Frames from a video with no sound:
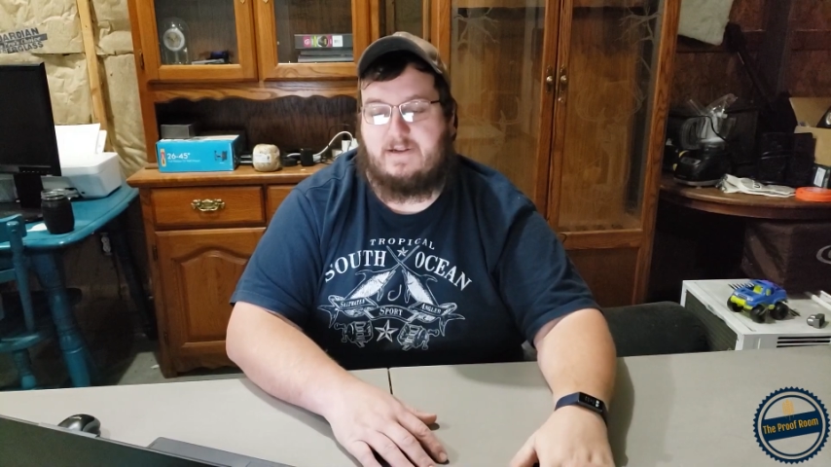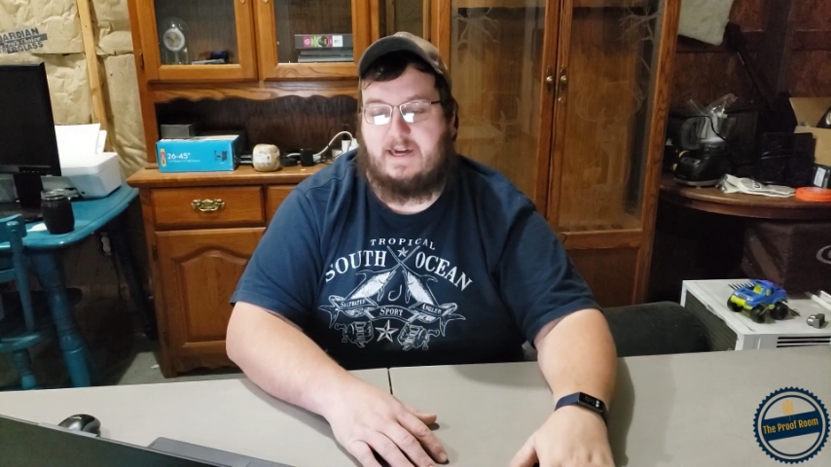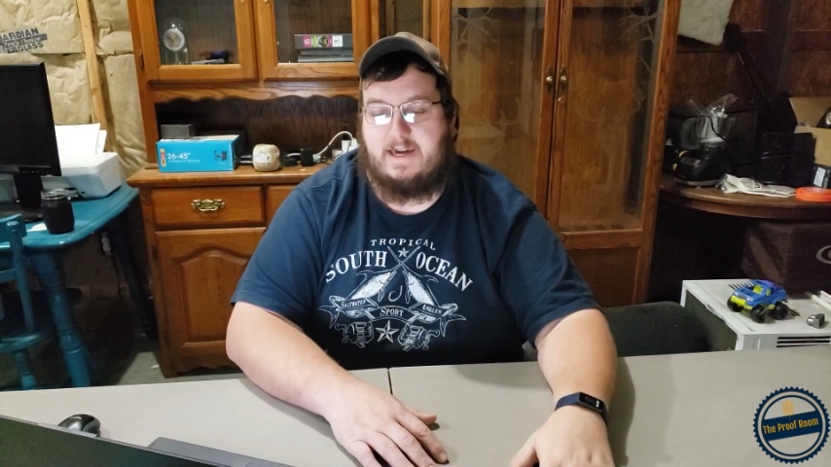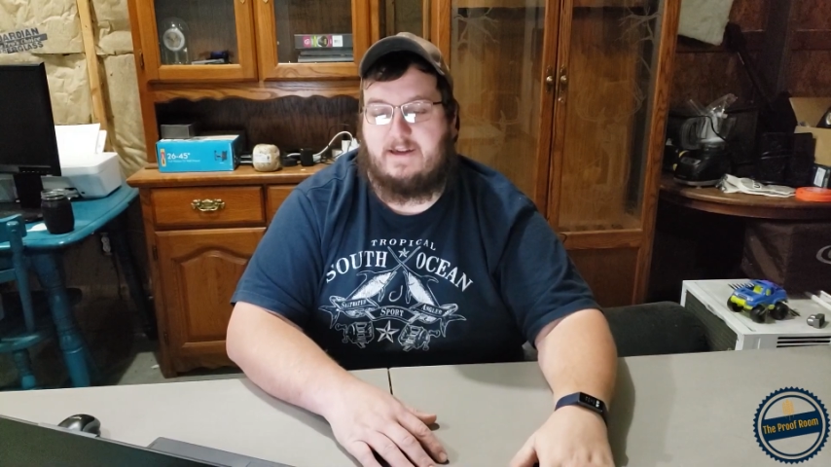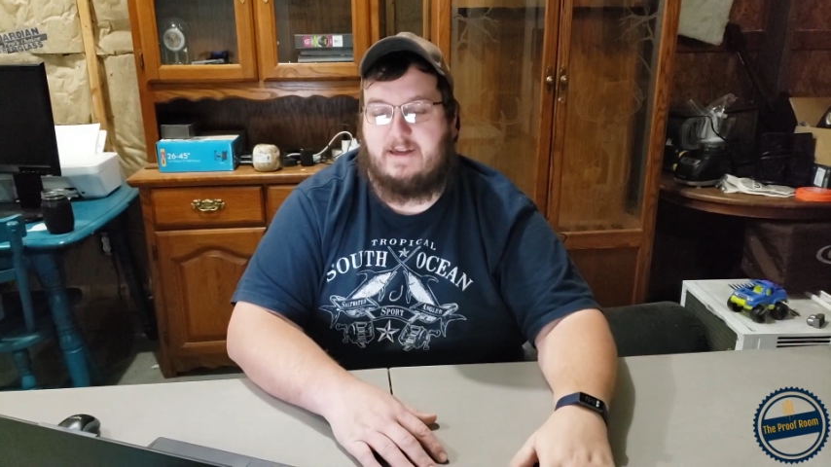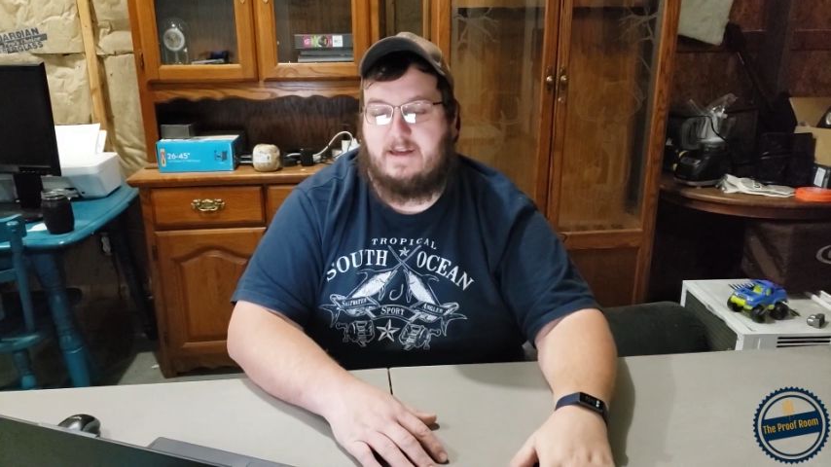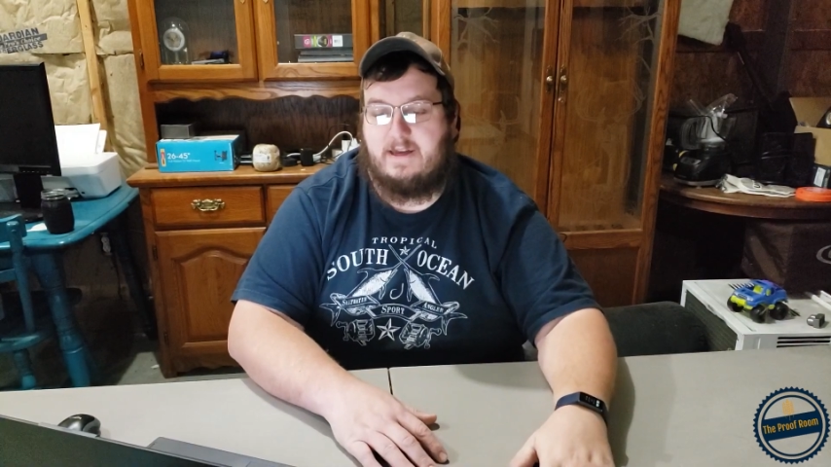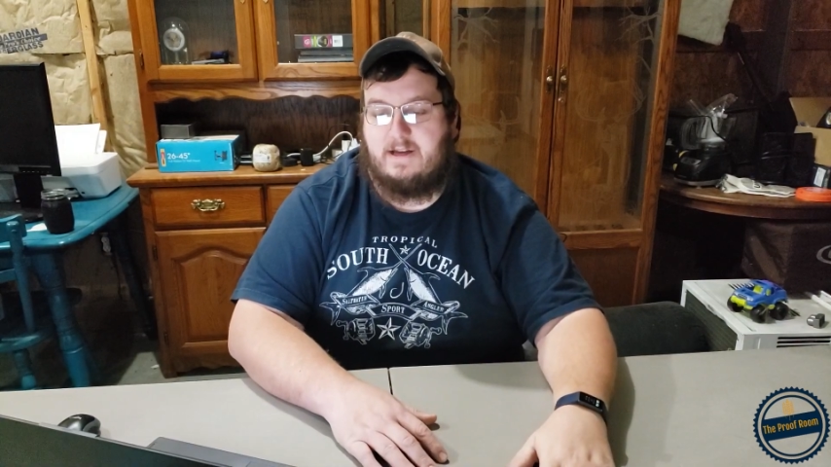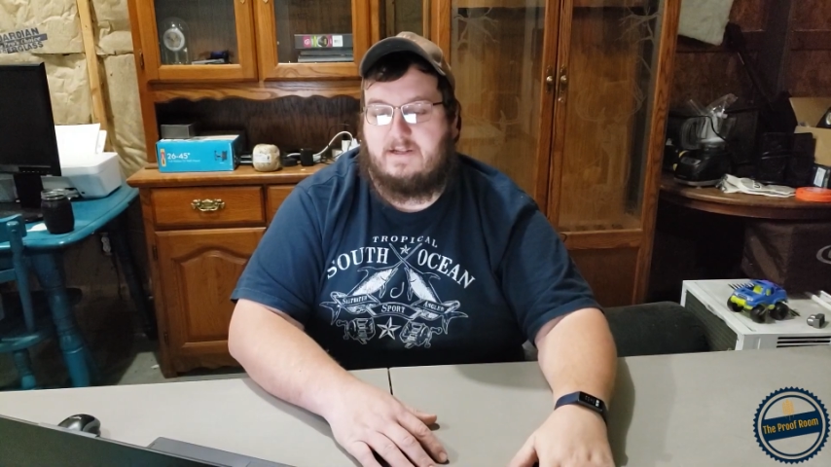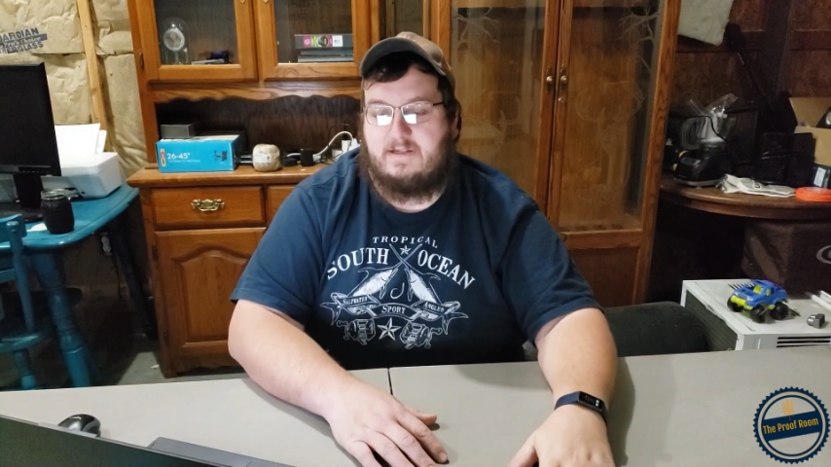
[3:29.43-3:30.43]
Okay.
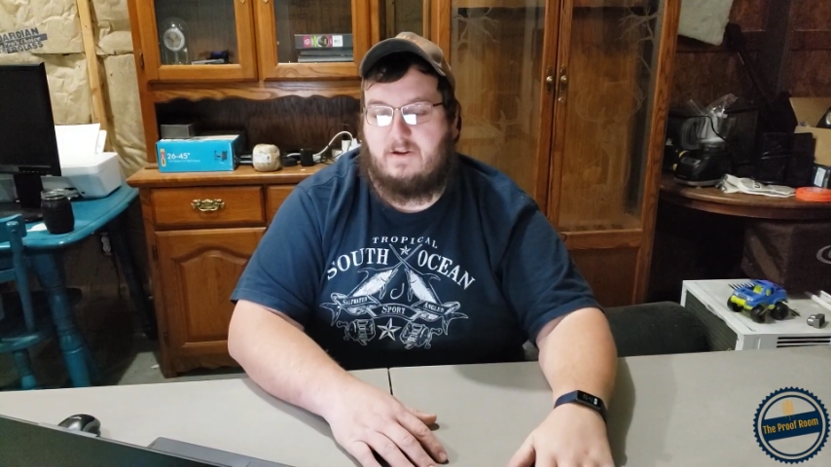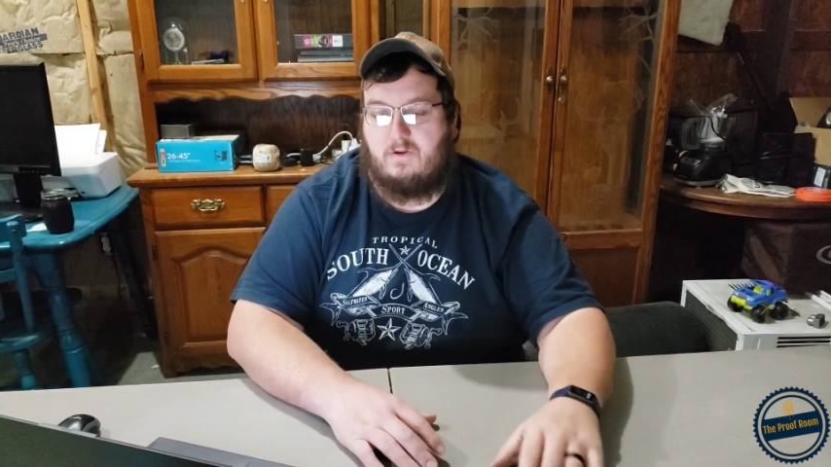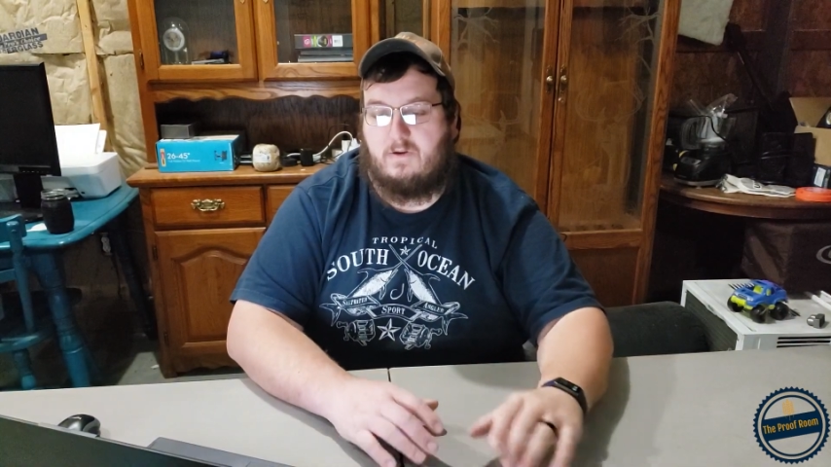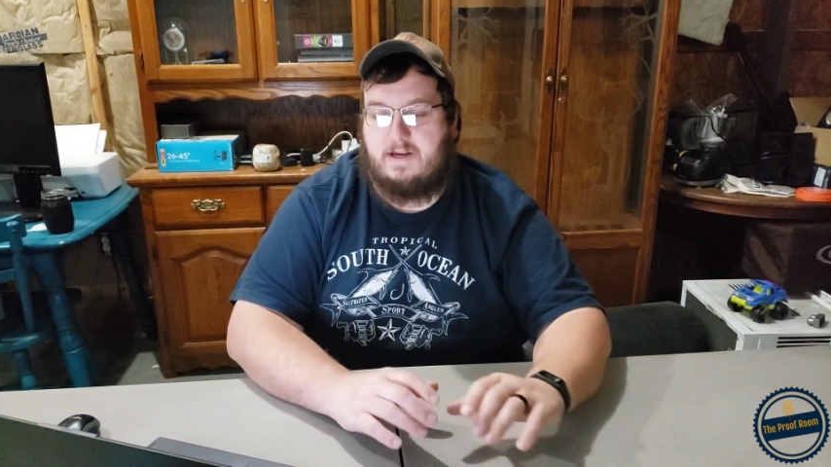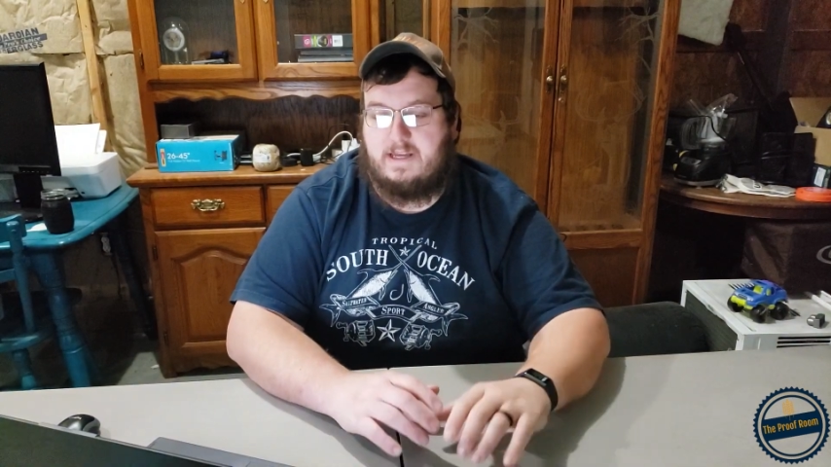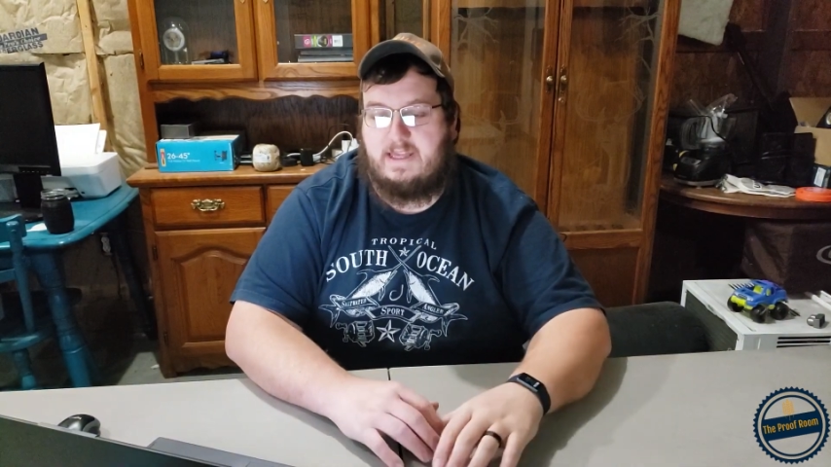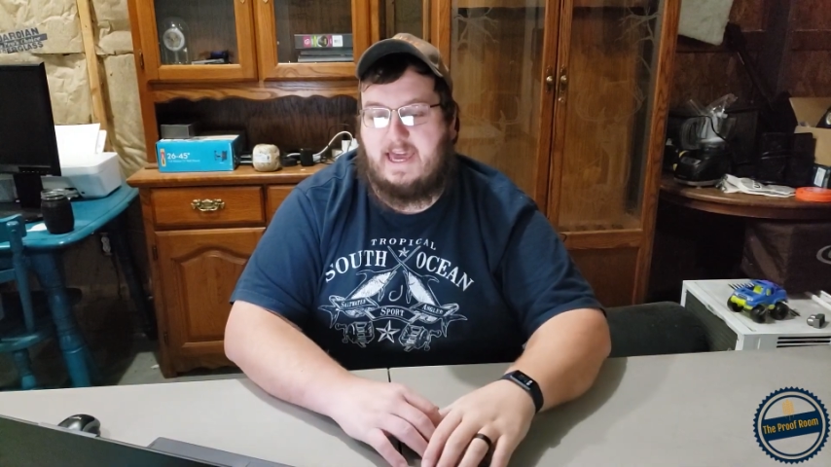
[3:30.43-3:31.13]
So in